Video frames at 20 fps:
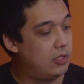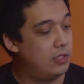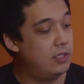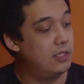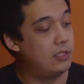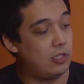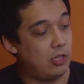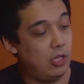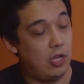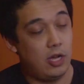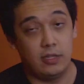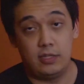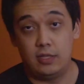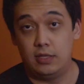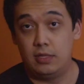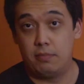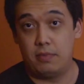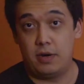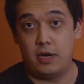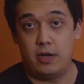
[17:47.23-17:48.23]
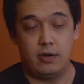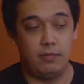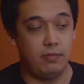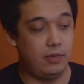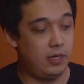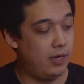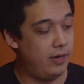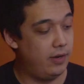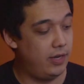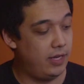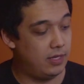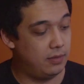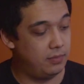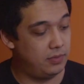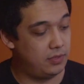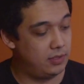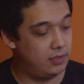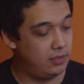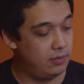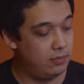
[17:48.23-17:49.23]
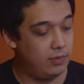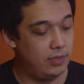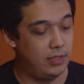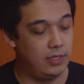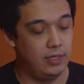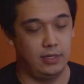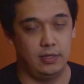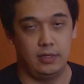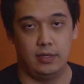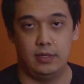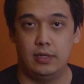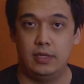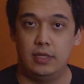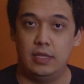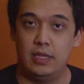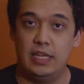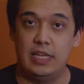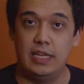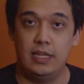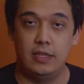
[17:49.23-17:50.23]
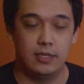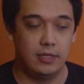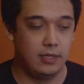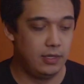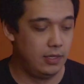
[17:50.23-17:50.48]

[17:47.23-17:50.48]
this cloth at the bottom kind of helps with the heat.